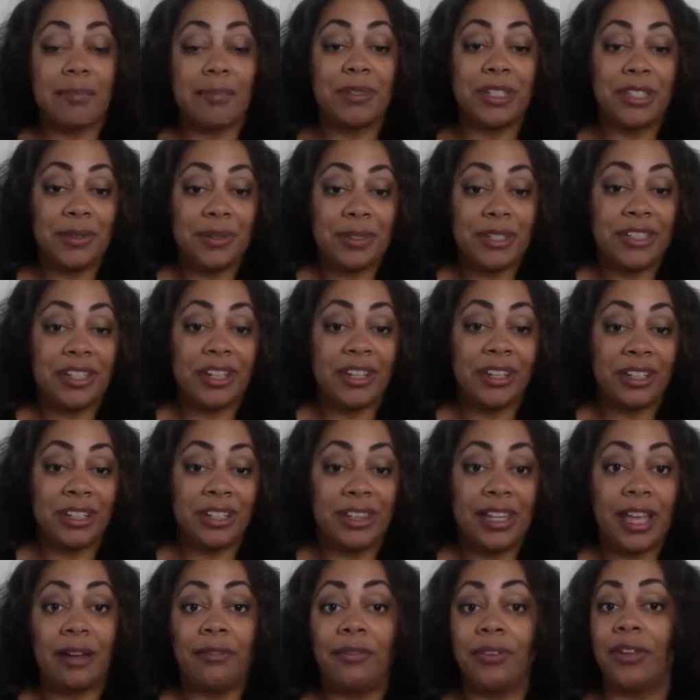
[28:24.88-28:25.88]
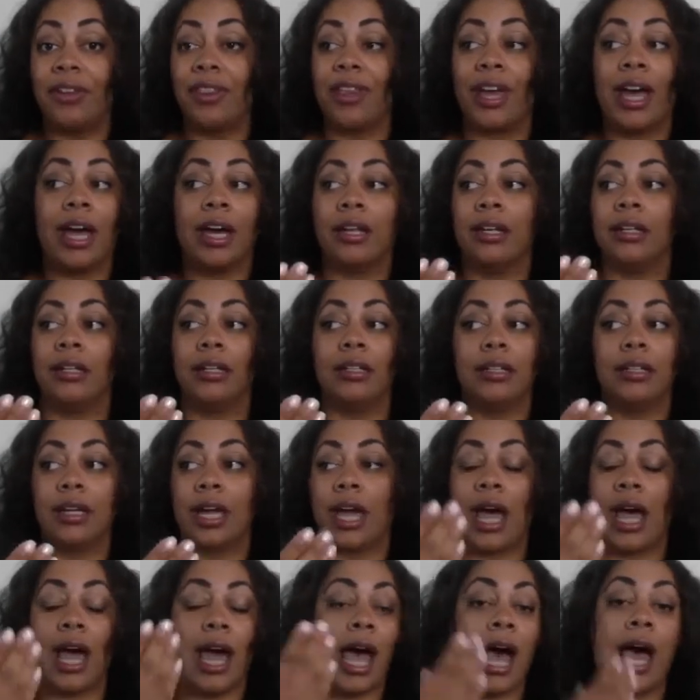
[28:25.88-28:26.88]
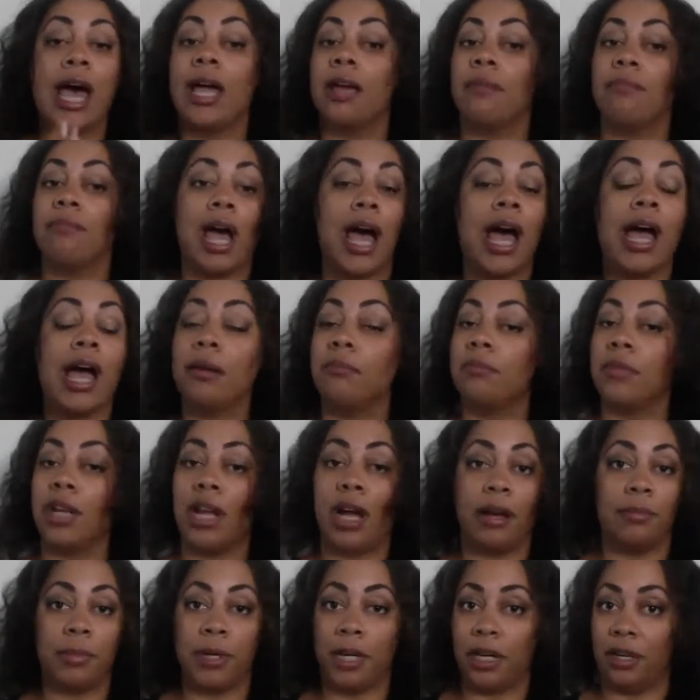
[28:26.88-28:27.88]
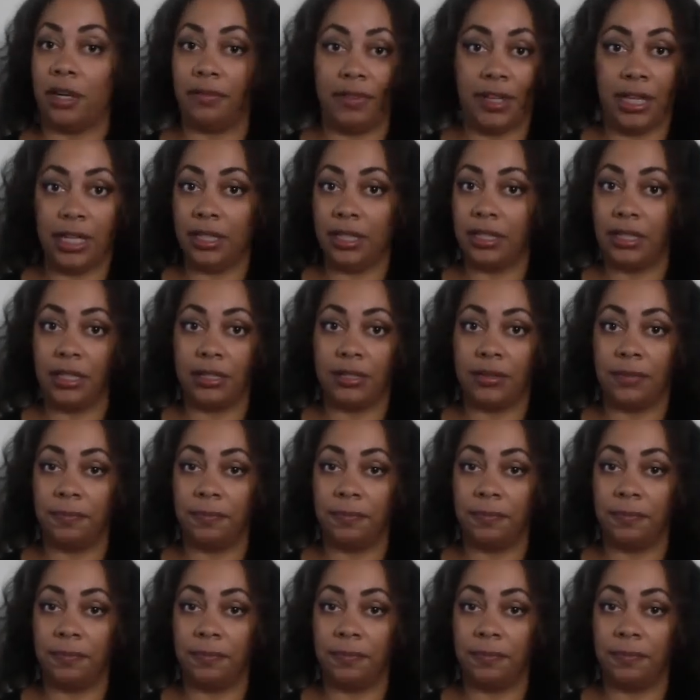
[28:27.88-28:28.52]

to a certain level that I'm not perfect.